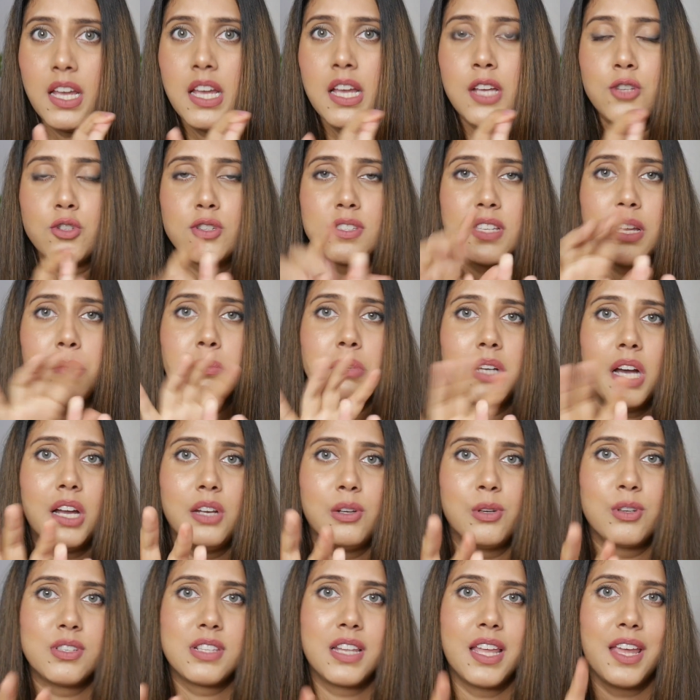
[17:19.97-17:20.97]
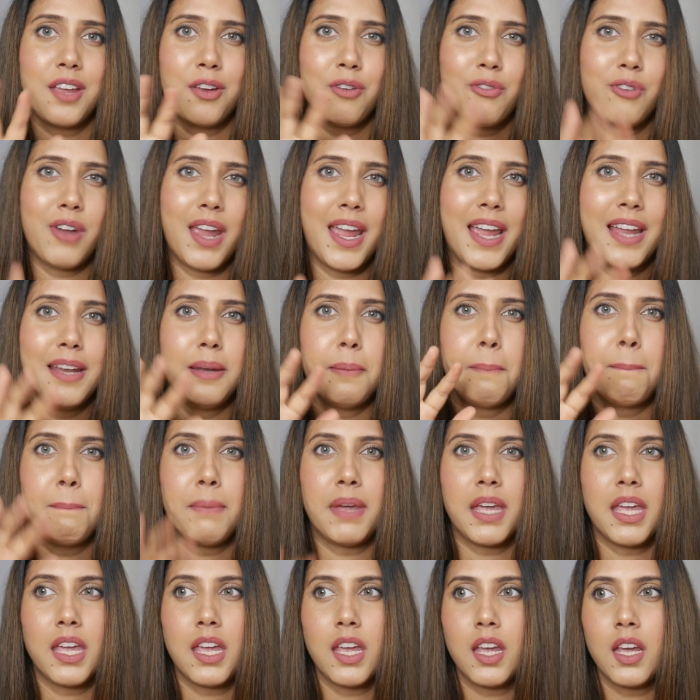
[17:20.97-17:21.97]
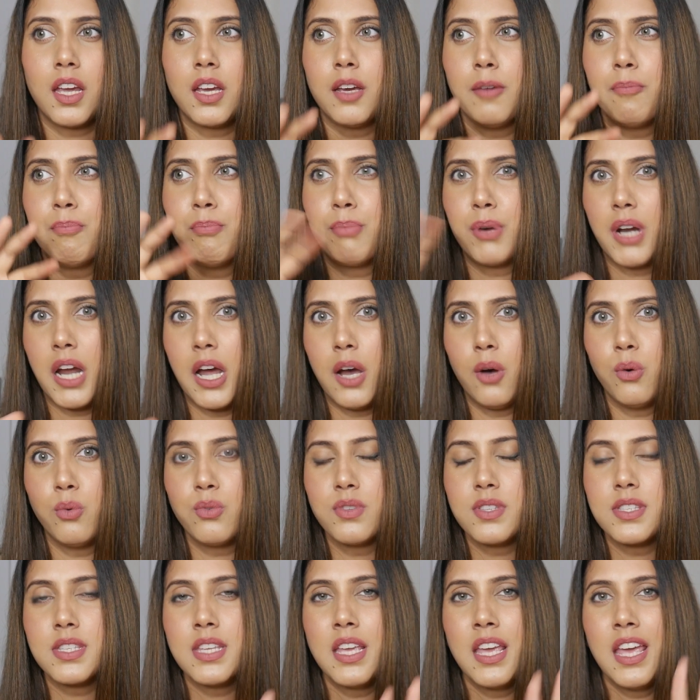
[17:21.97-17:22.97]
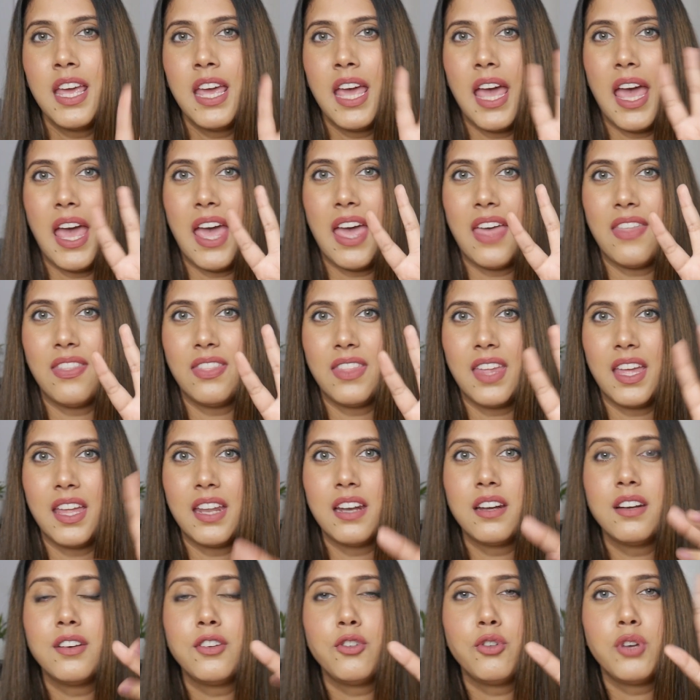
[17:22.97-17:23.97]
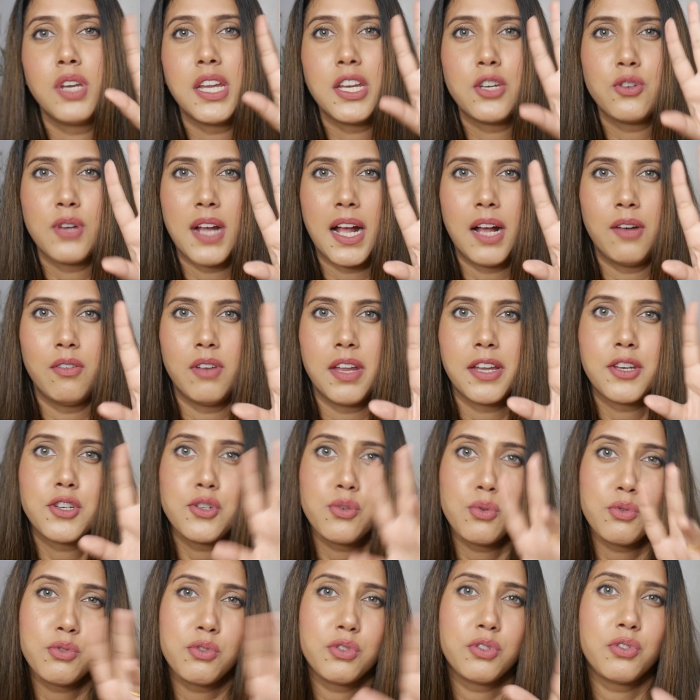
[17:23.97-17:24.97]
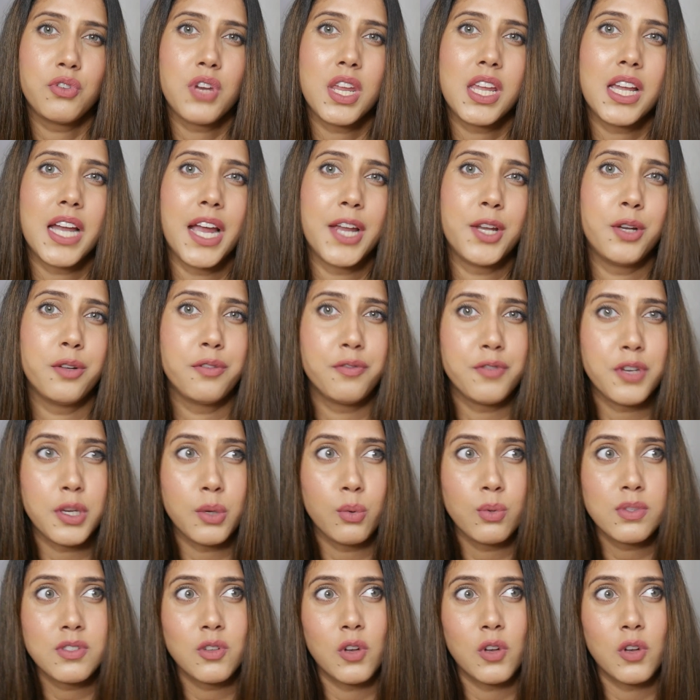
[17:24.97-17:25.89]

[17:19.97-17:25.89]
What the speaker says: So some colors like red, pink, browns, and then you need to have like 2 to 3 kind of nudes.